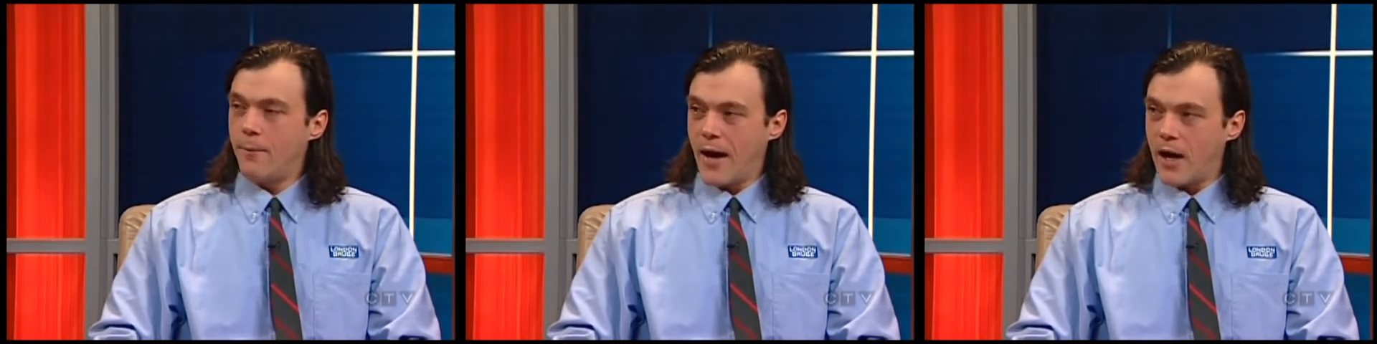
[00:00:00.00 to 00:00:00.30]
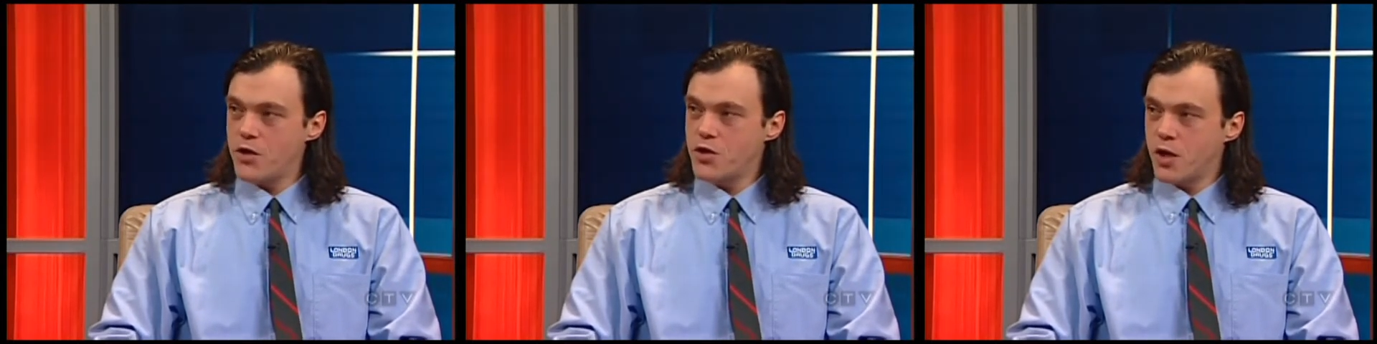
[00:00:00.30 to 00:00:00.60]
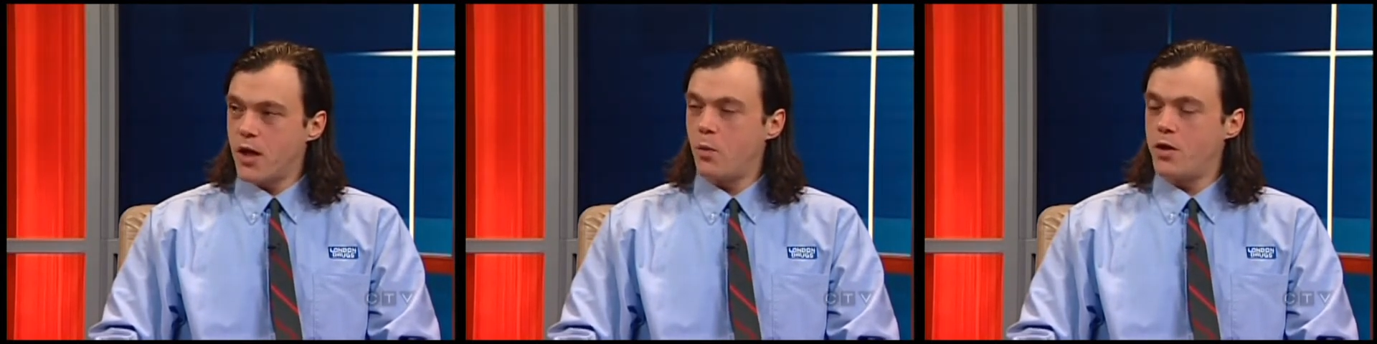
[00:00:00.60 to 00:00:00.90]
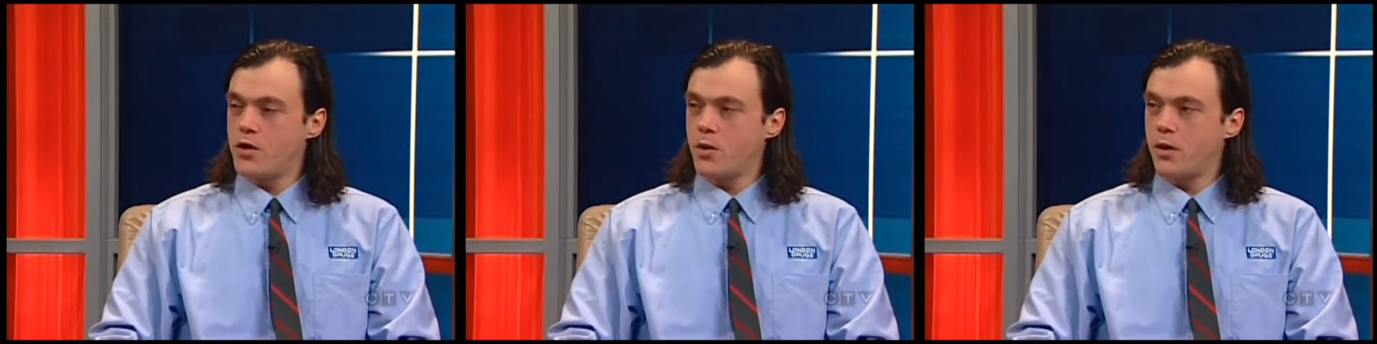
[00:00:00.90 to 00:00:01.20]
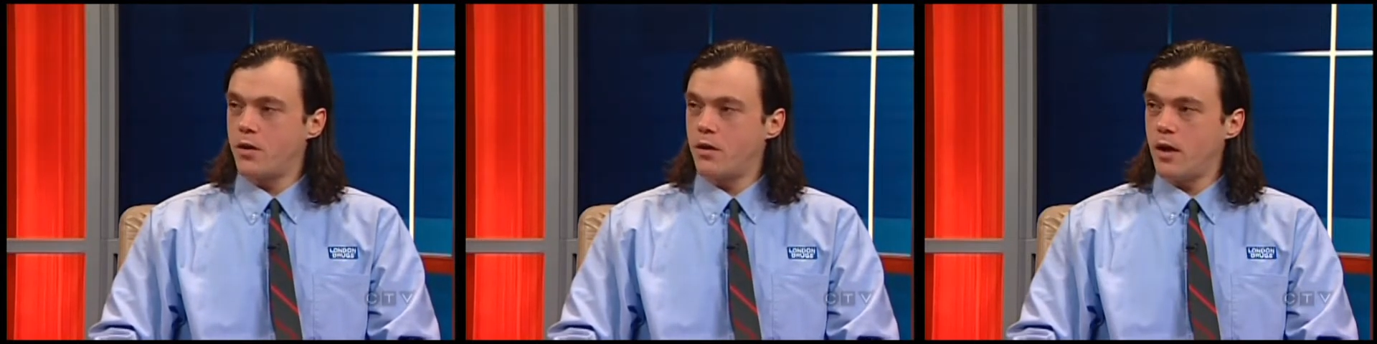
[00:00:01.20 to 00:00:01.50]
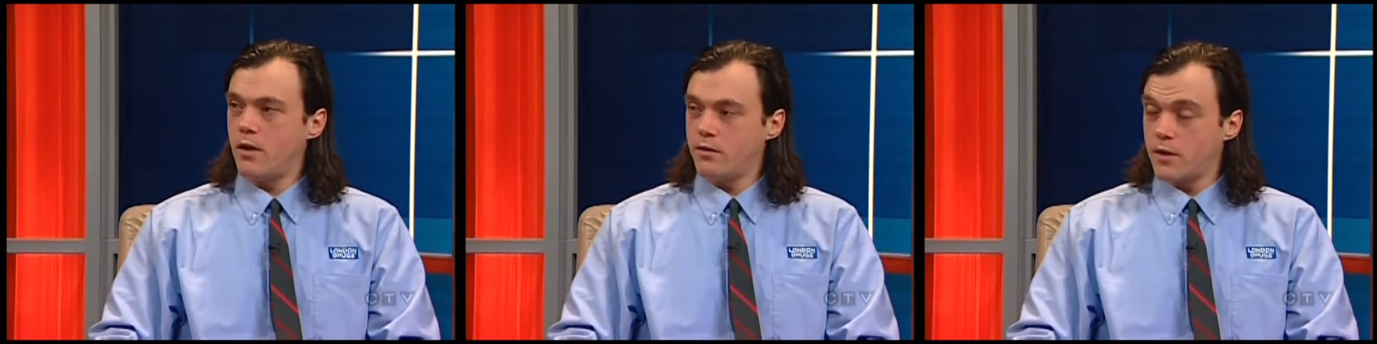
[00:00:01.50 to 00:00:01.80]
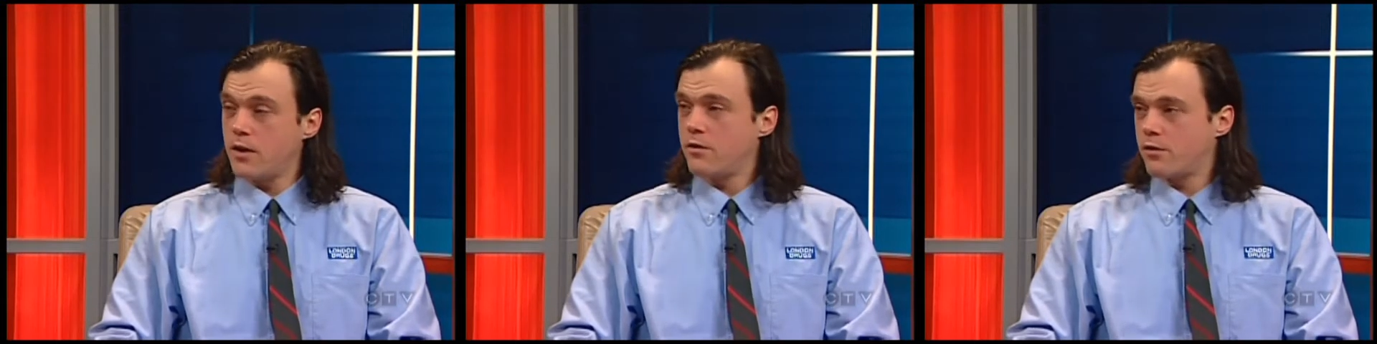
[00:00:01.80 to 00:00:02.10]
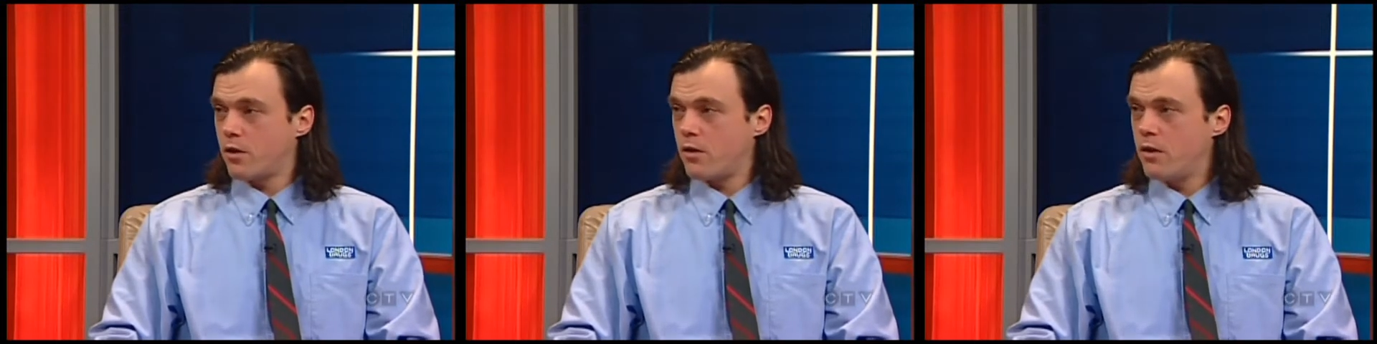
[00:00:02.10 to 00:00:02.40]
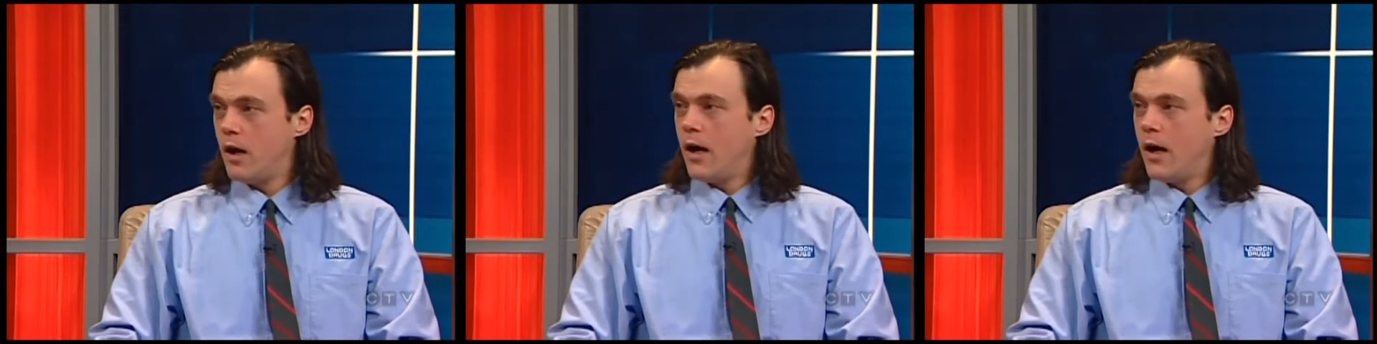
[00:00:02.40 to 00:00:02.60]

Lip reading: patch which you can easily install,